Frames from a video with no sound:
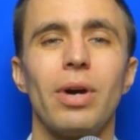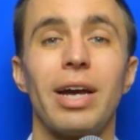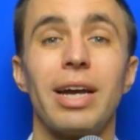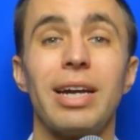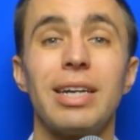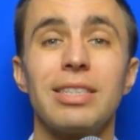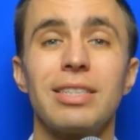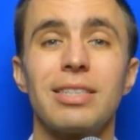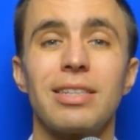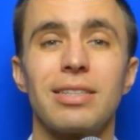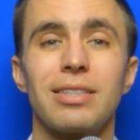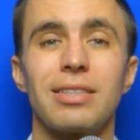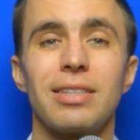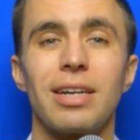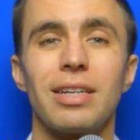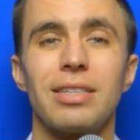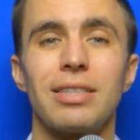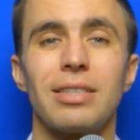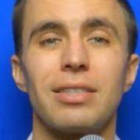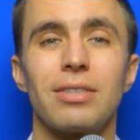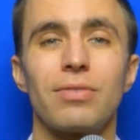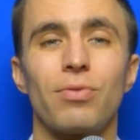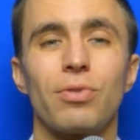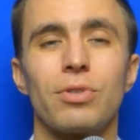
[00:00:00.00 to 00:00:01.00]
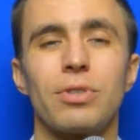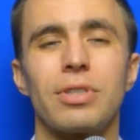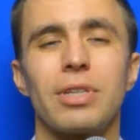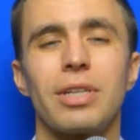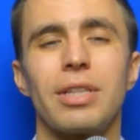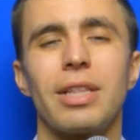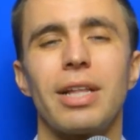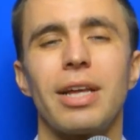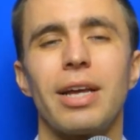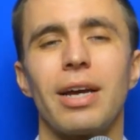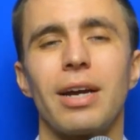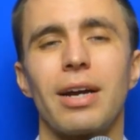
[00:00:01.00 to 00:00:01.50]
exercises for the
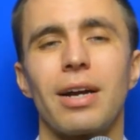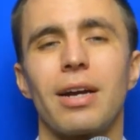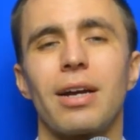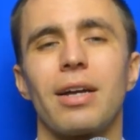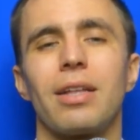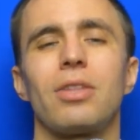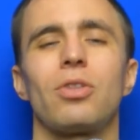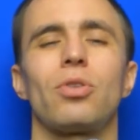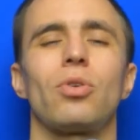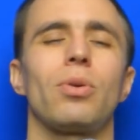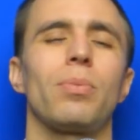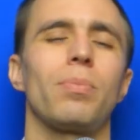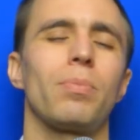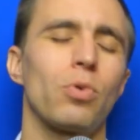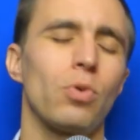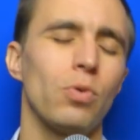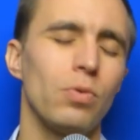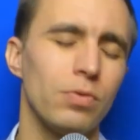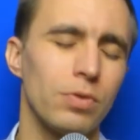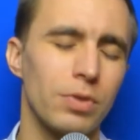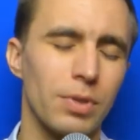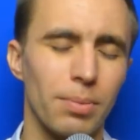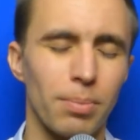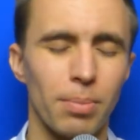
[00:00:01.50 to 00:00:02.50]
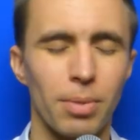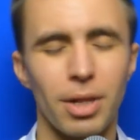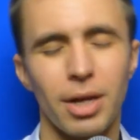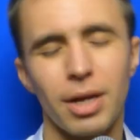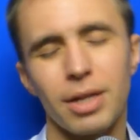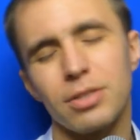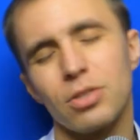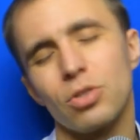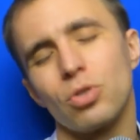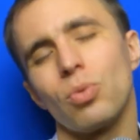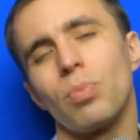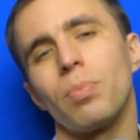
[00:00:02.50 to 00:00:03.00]
neck to improve the
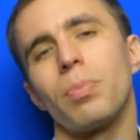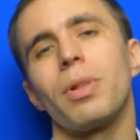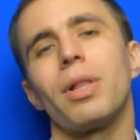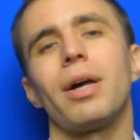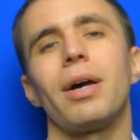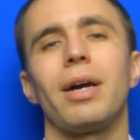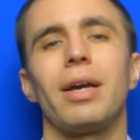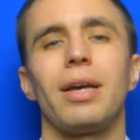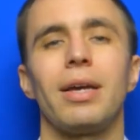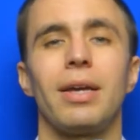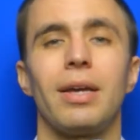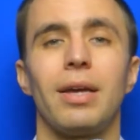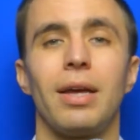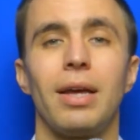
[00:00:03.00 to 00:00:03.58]
blood supply